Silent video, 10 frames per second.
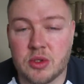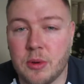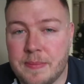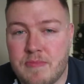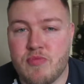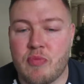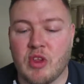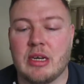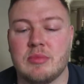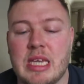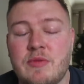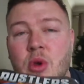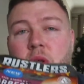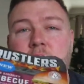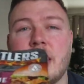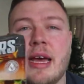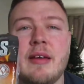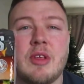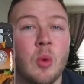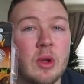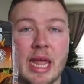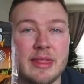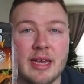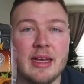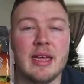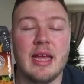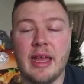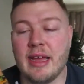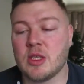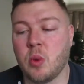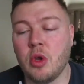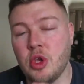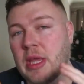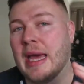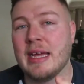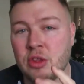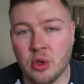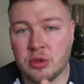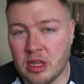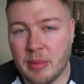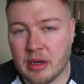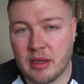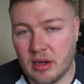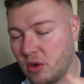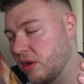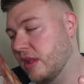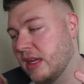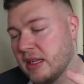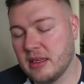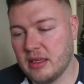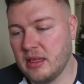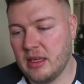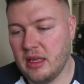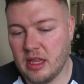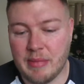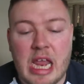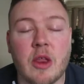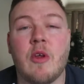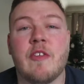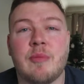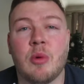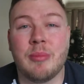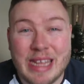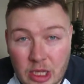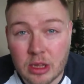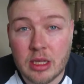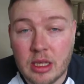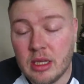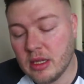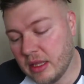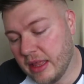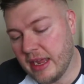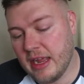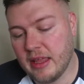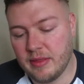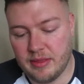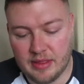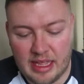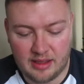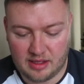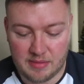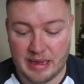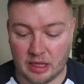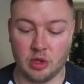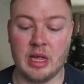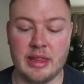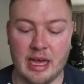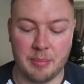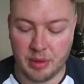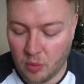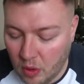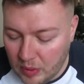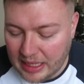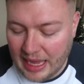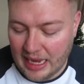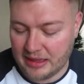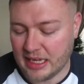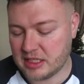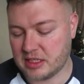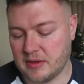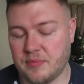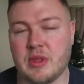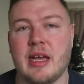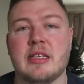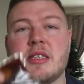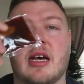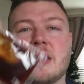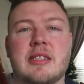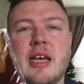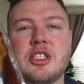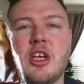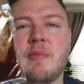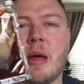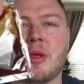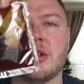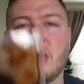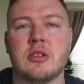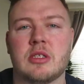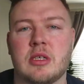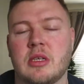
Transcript: so even though it looks like that, you won't get that. It's what you can do to the burger or the microwavable meal that can make it look like that. But what we get in this is a sachet of barbecue sauce,